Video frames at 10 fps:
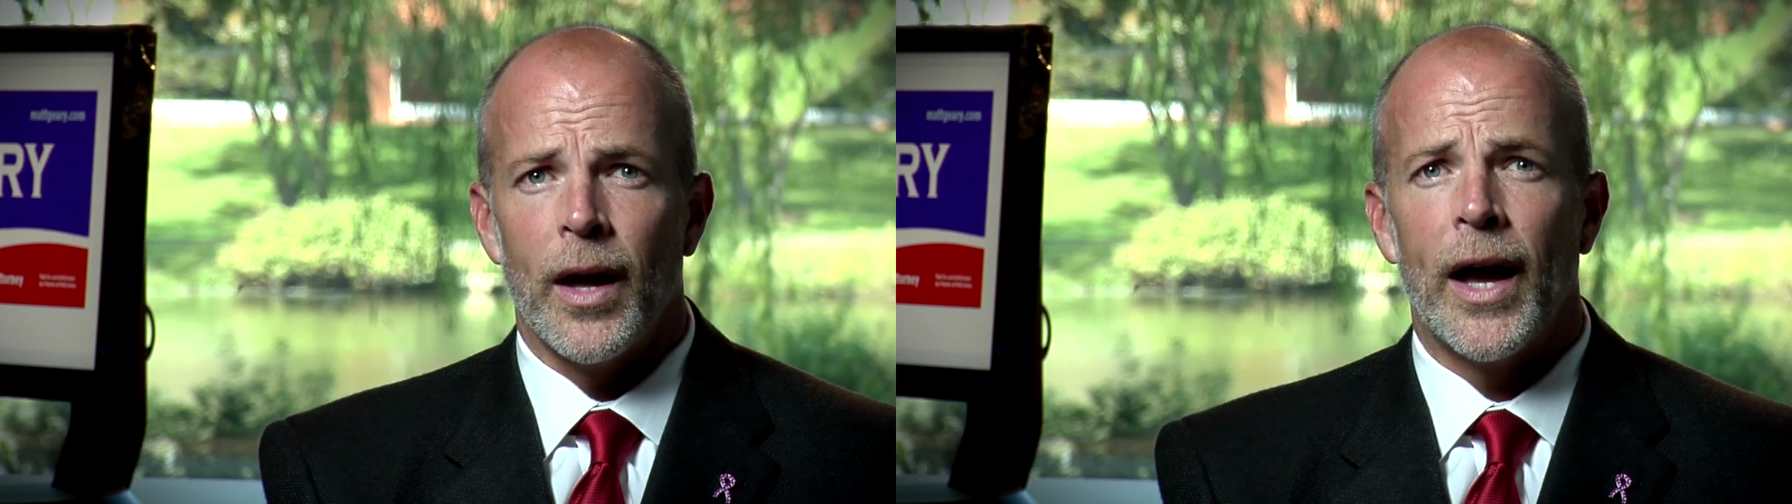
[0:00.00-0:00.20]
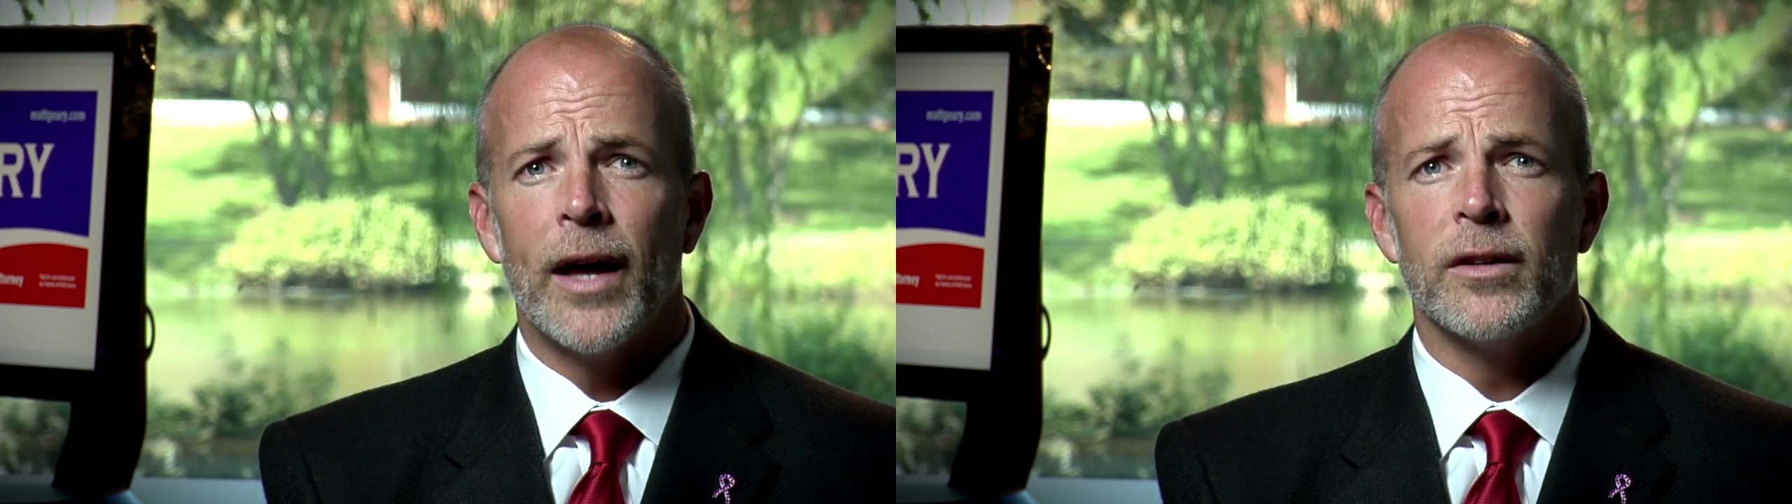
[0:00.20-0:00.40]

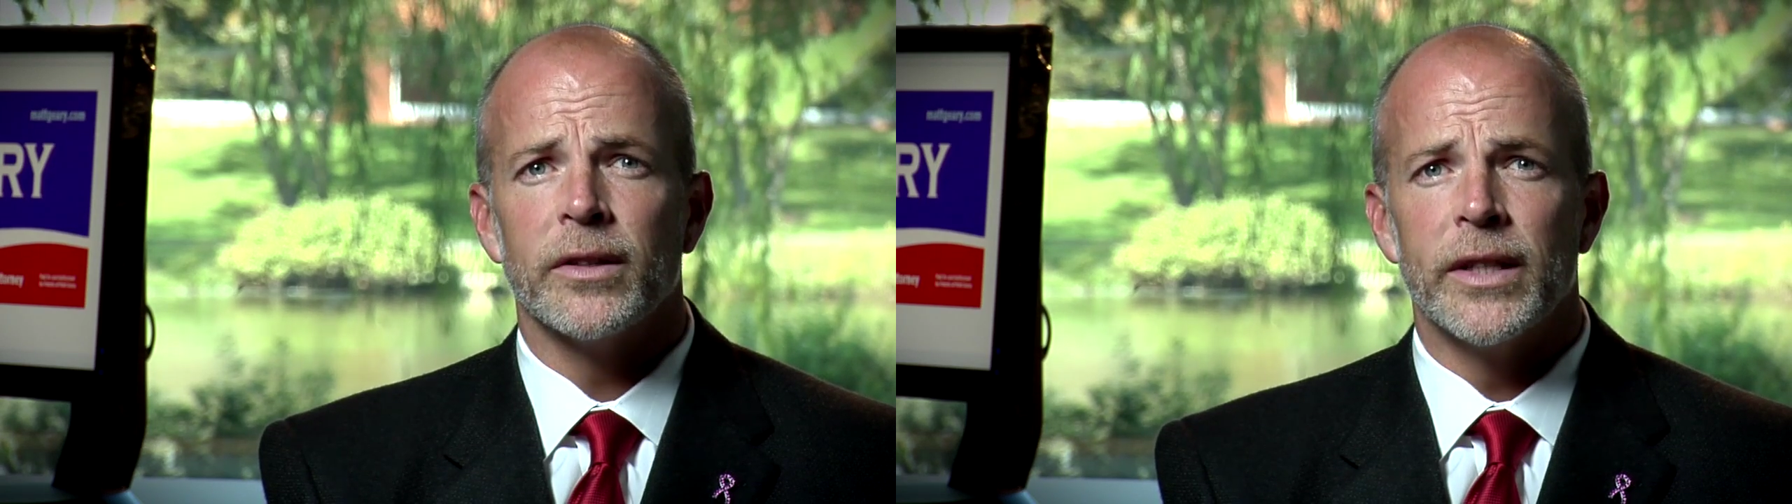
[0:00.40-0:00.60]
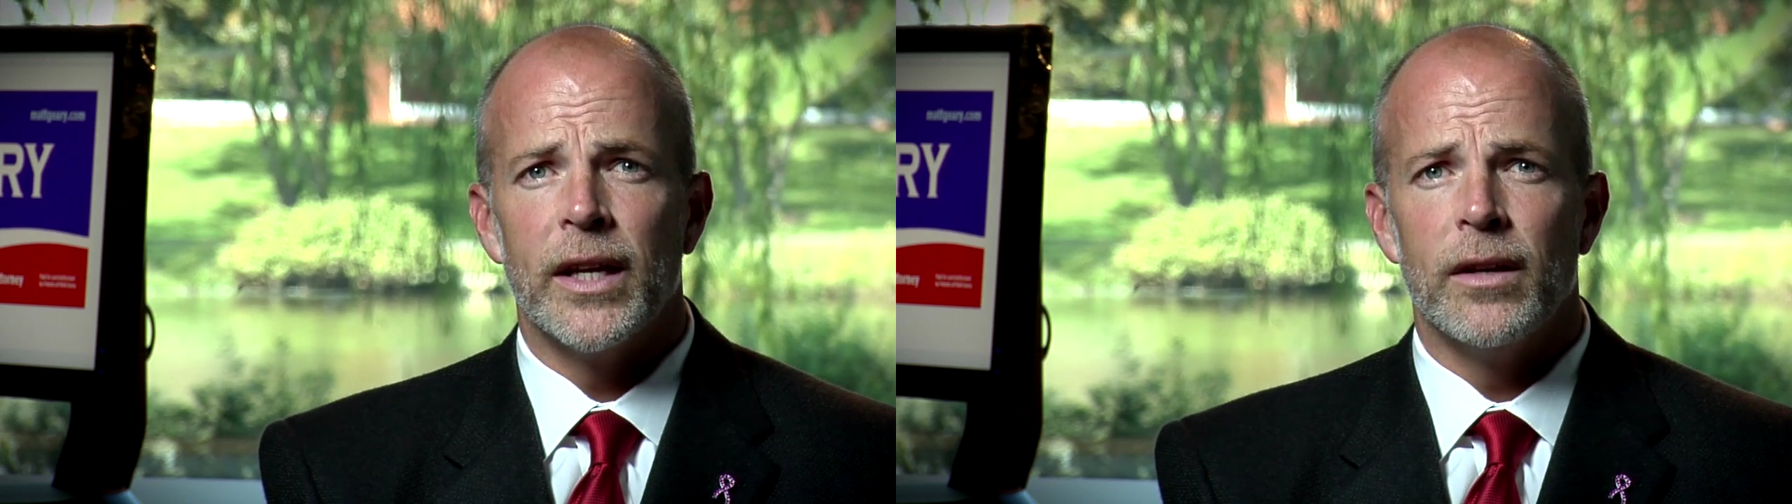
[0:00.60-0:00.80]
I had to
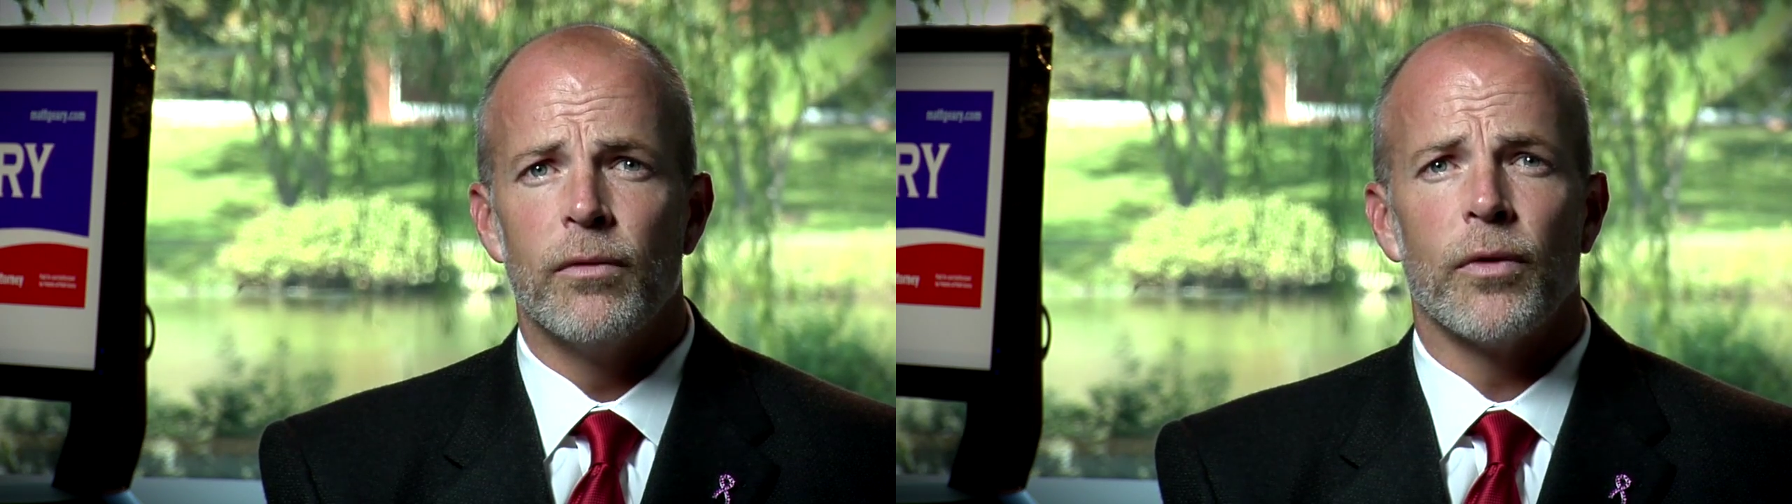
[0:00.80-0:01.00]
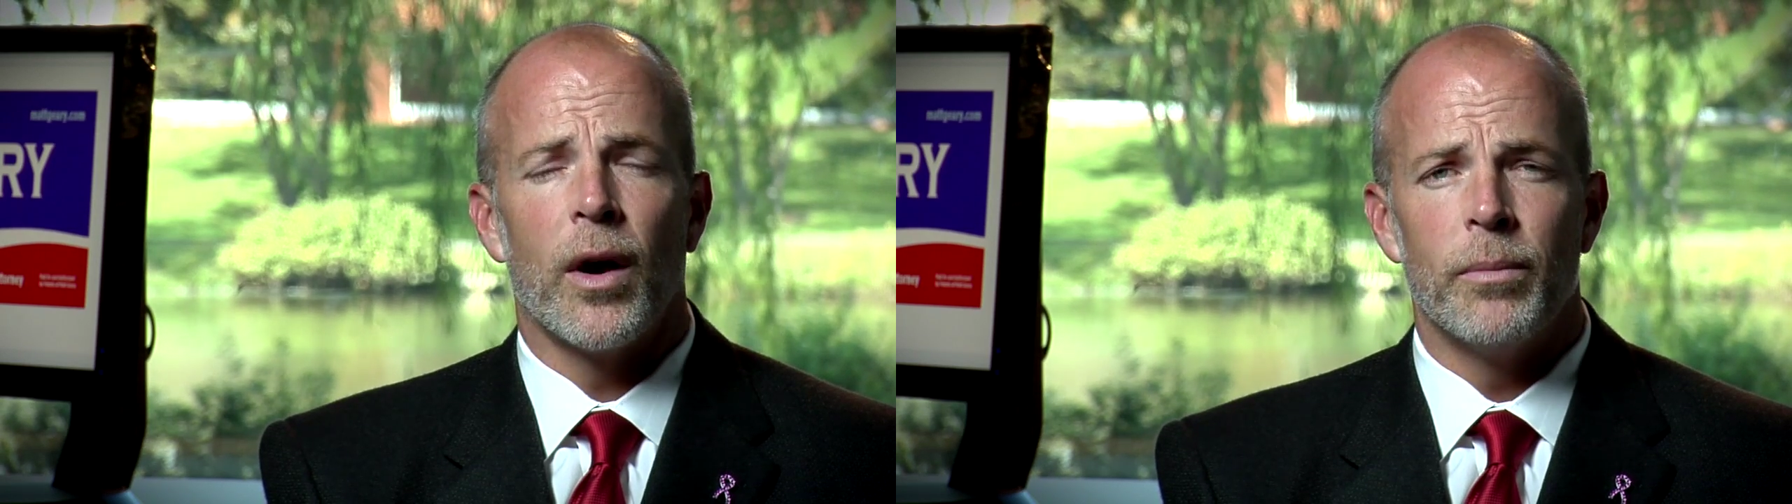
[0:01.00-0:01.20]
lead
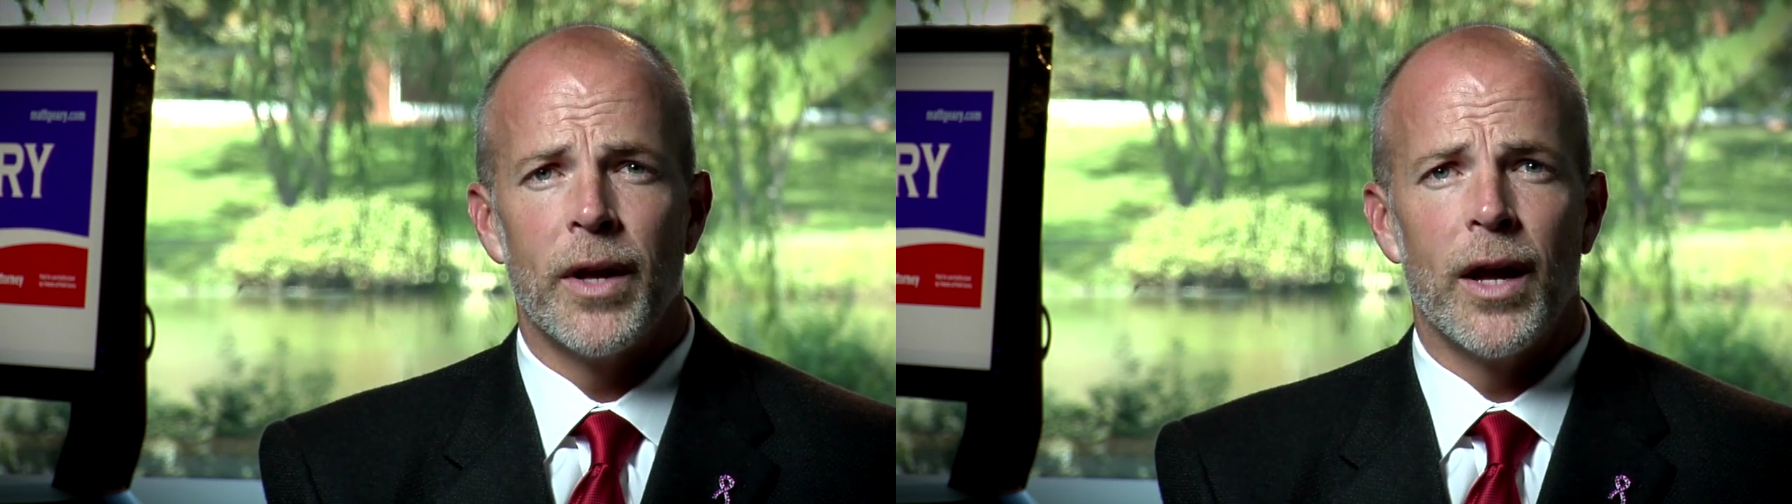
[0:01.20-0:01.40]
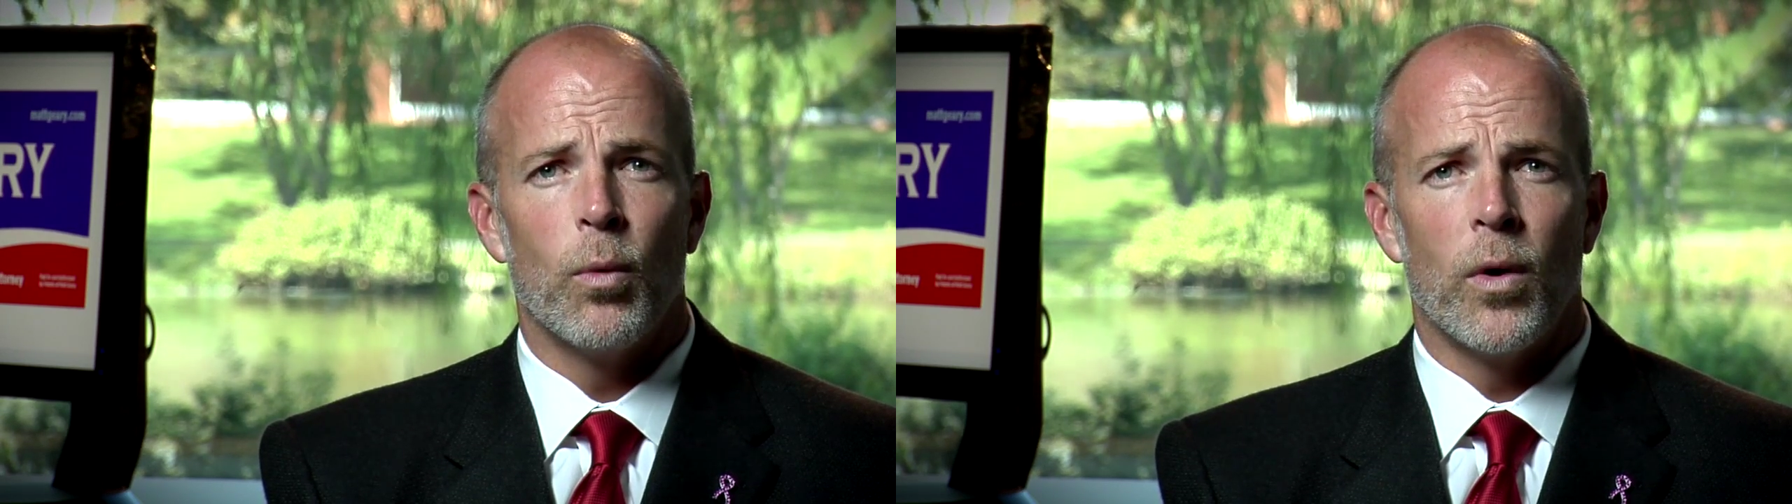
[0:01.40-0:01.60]
from
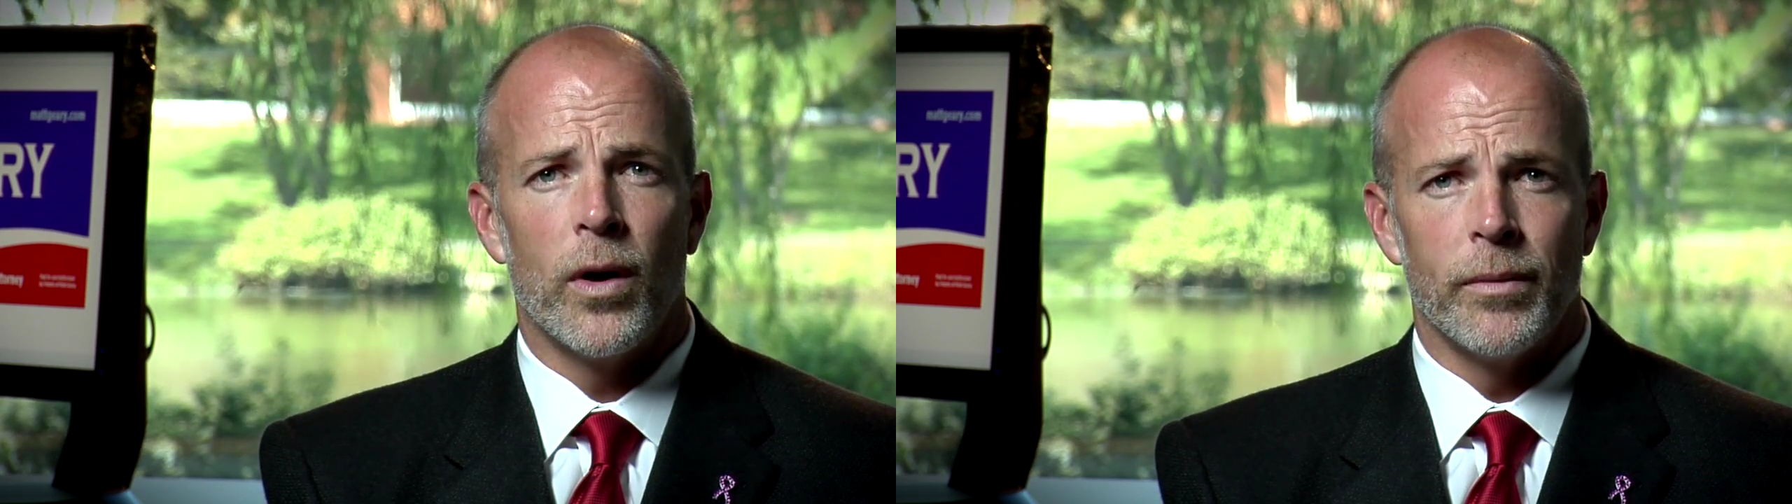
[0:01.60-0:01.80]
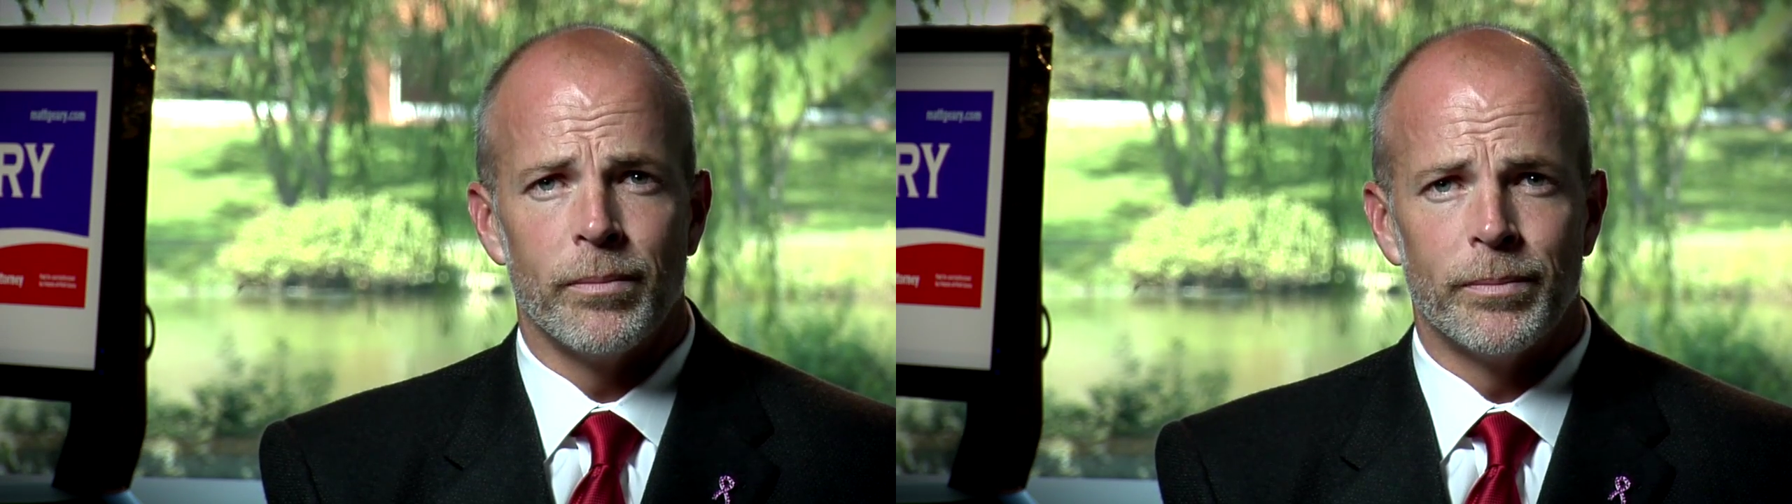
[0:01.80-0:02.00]
day
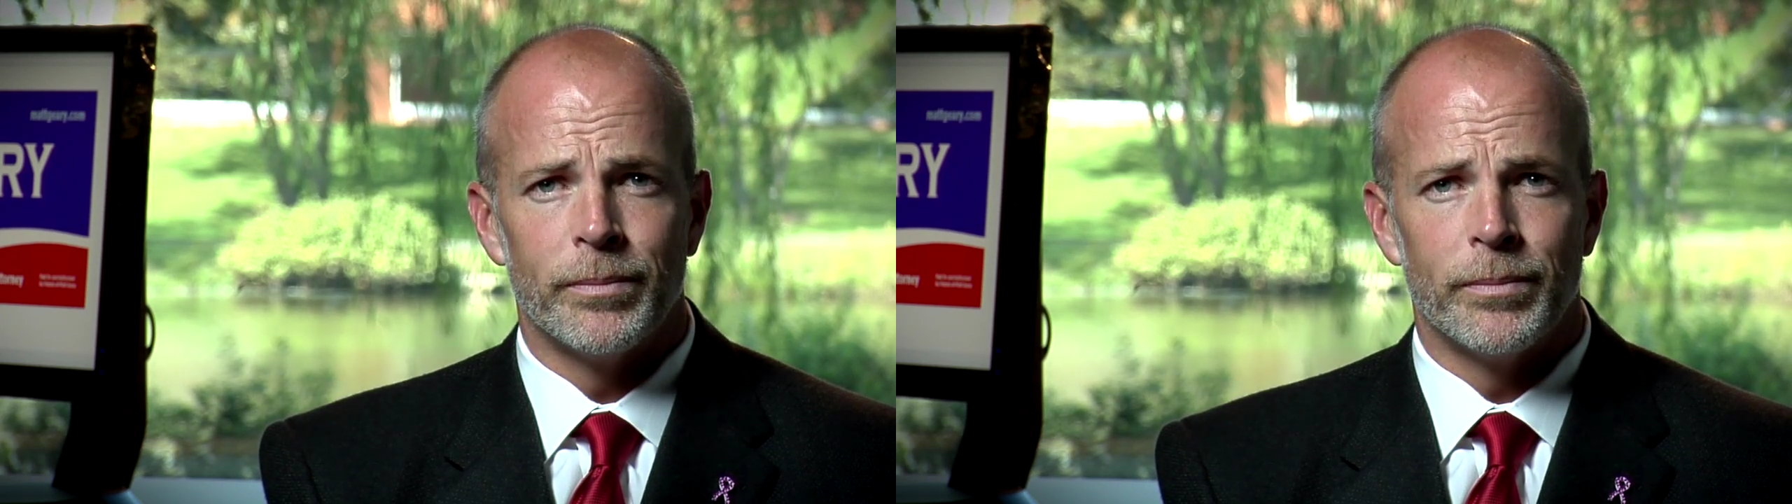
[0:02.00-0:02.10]
one,